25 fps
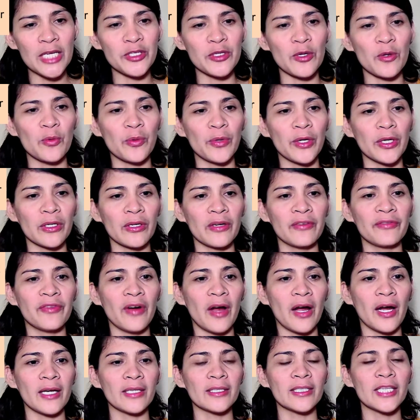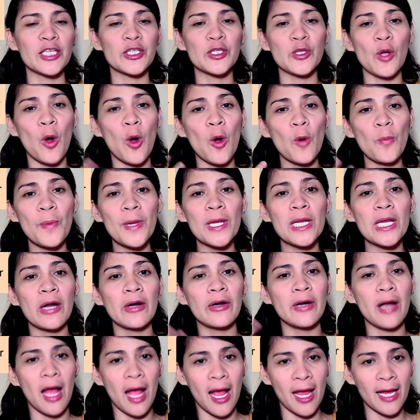a work of art is to open
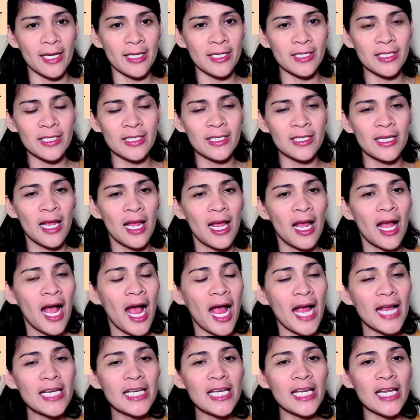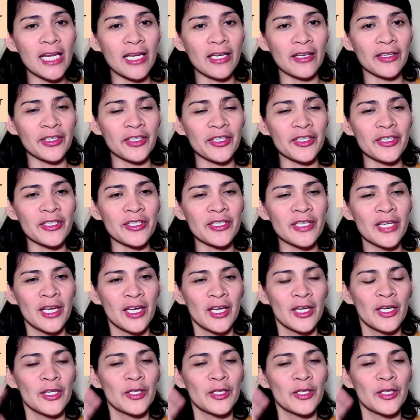our eyes and ears